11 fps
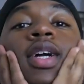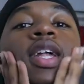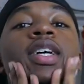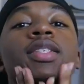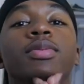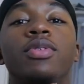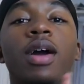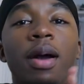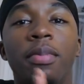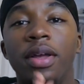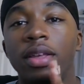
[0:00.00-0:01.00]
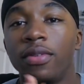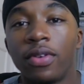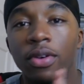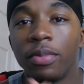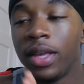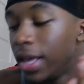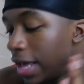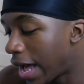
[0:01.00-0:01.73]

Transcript: Hit that subscribe button, you feel me?